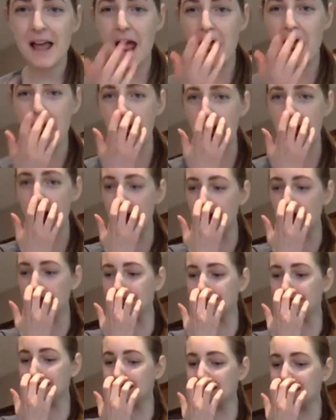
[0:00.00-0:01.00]

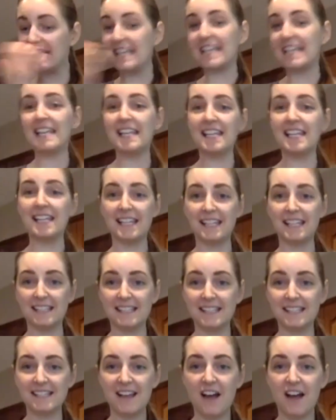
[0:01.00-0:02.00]
and the
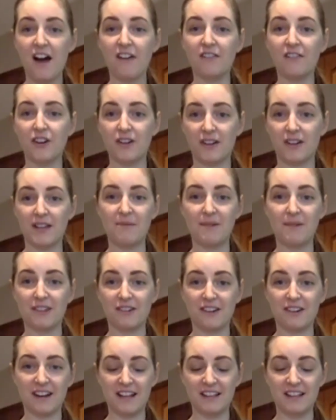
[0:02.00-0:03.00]
ease of cooking with
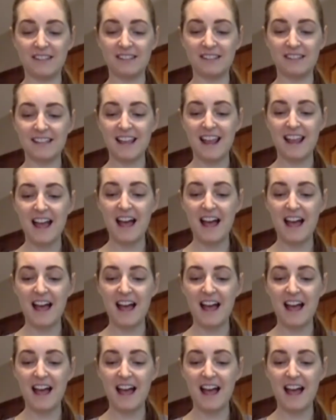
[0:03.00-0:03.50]
Cricuts.